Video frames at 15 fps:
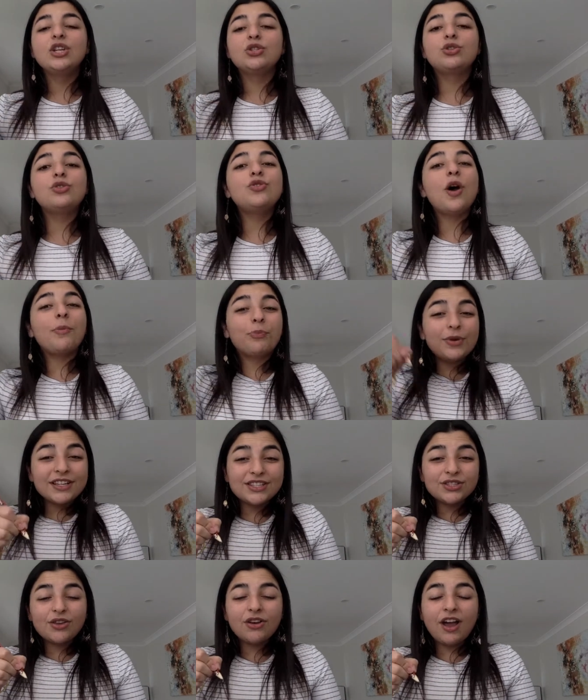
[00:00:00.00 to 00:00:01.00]
to not press
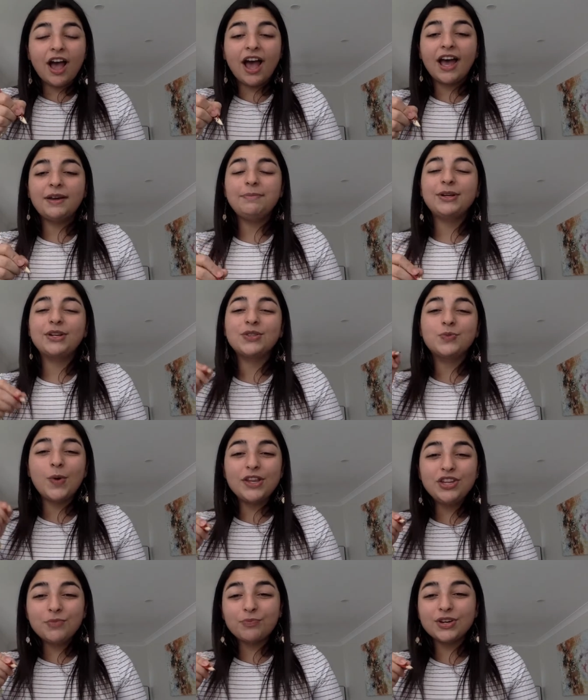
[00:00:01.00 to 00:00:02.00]
so hard because
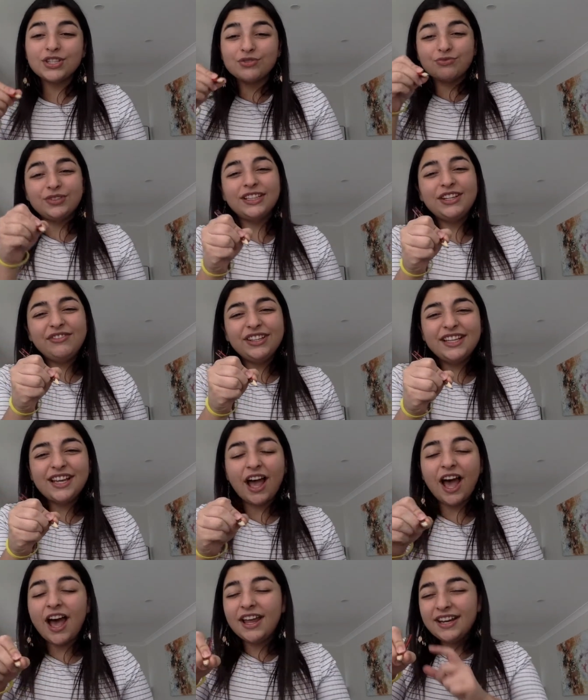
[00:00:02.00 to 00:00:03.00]
when you press really, really
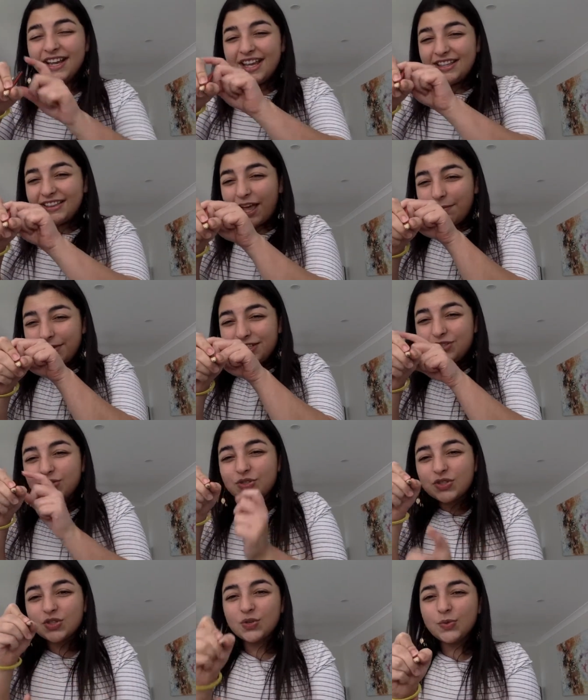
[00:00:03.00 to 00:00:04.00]
hard, that means you're
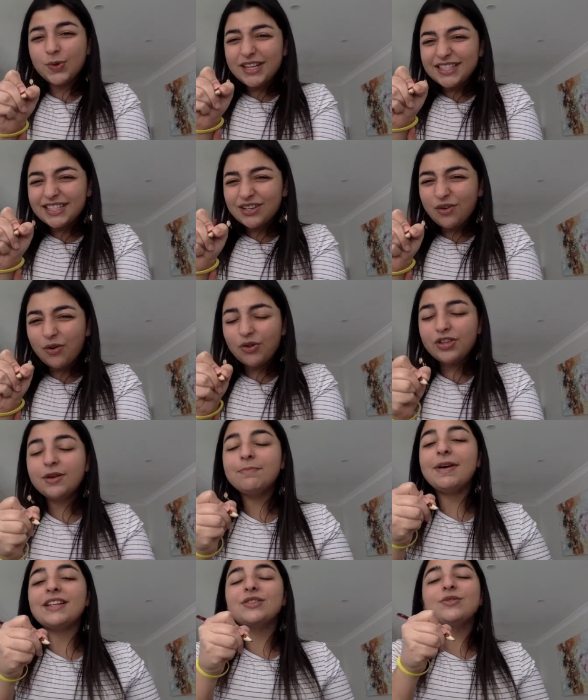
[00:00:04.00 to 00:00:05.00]
squeezing all your
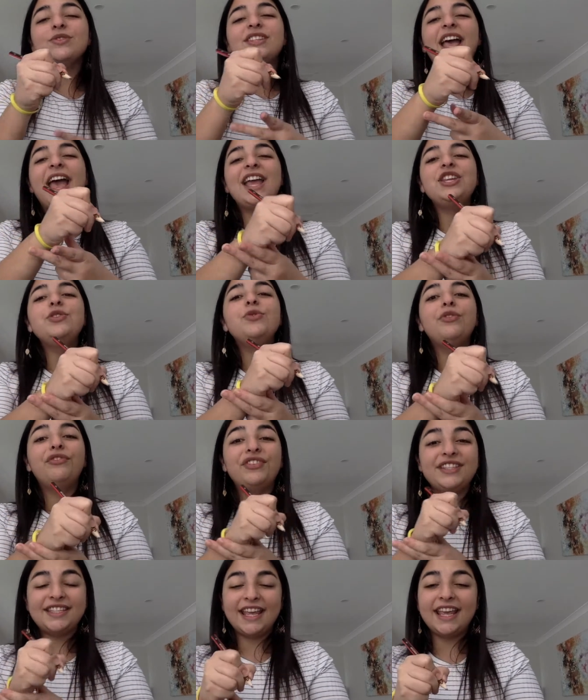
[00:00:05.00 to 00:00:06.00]
muscles and you'll
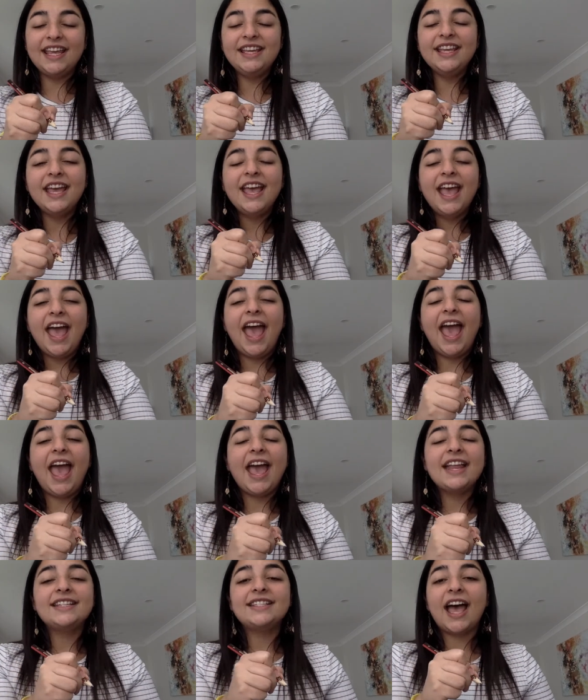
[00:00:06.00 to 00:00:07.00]
fatigue
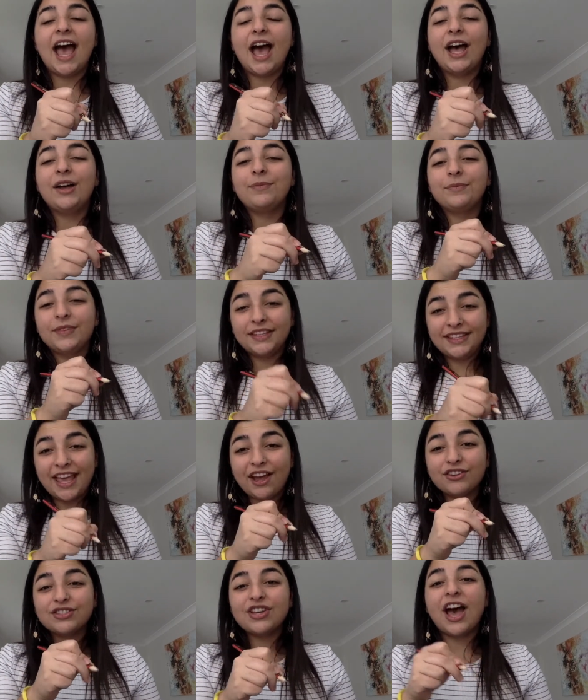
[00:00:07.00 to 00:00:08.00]
and um,
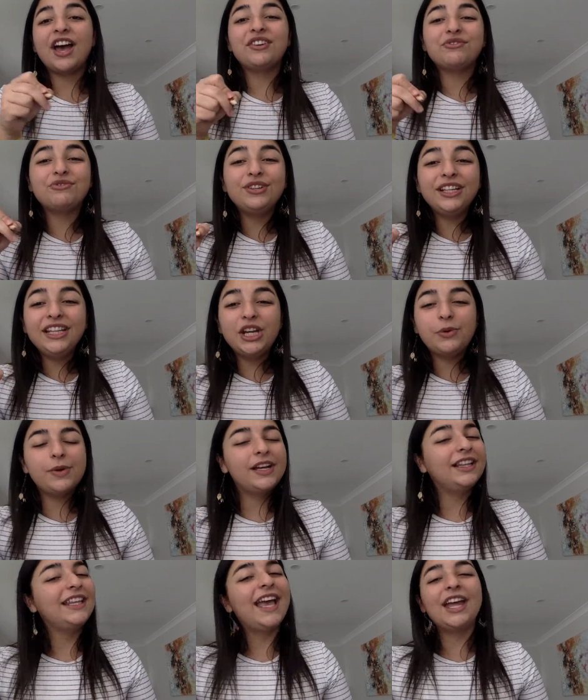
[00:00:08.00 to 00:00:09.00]
get tired really
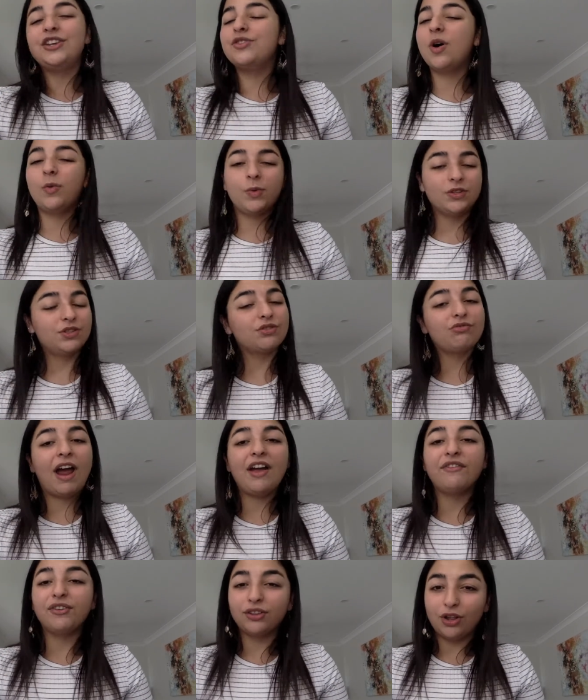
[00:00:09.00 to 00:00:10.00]
quickly and not want to
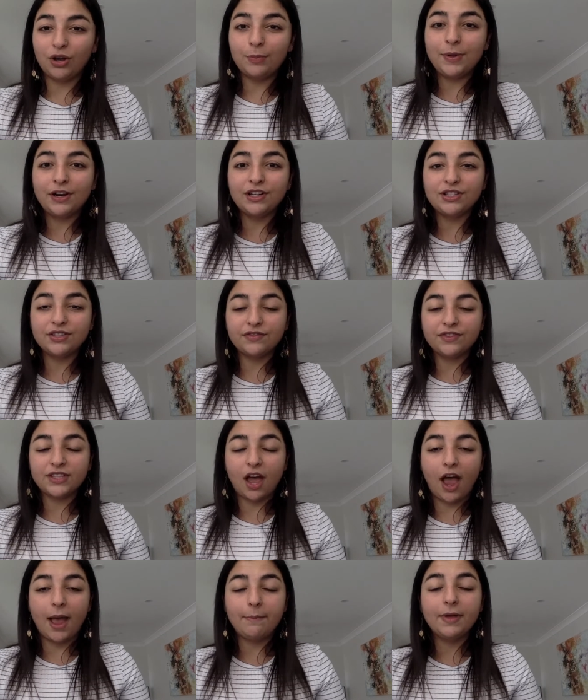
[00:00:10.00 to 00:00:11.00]
write for long periods of
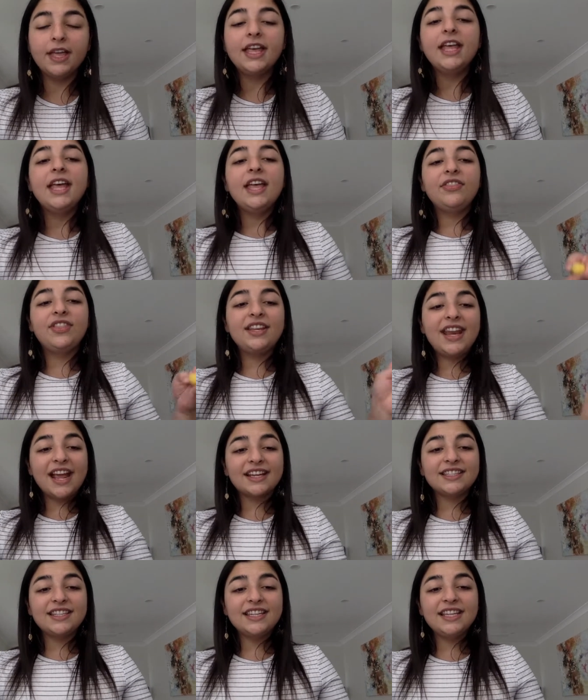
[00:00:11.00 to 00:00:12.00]
time. The
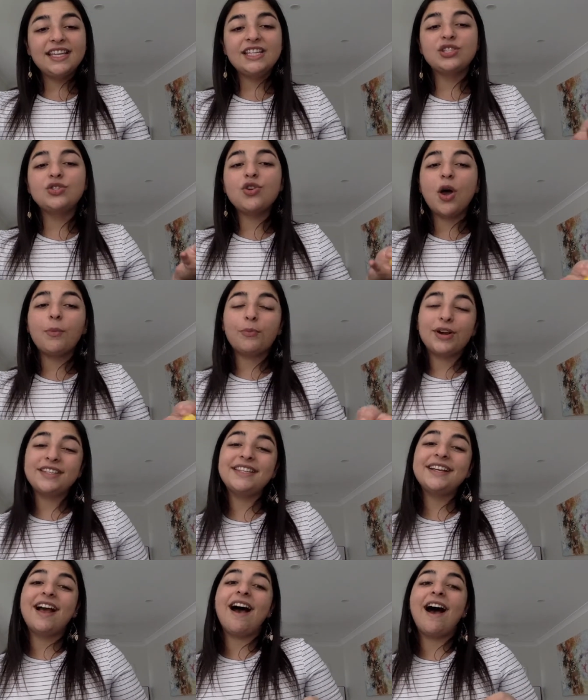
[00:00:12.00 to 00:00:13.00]
next thing is not
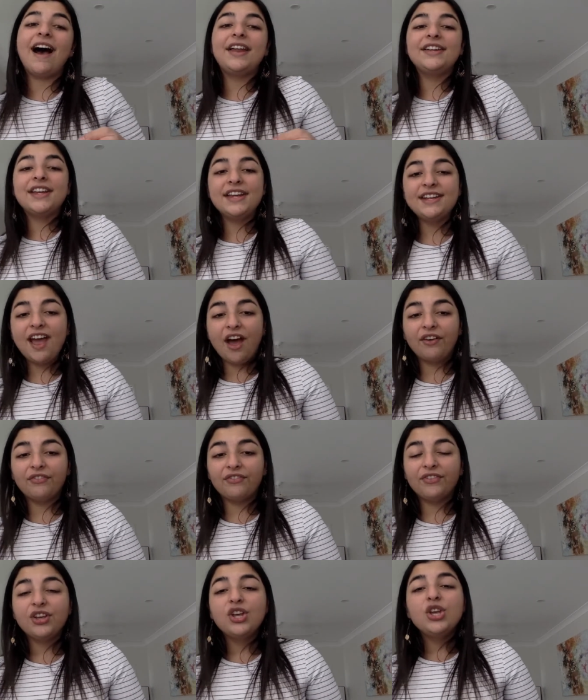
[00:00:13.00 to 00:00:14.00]
pressing hard enough.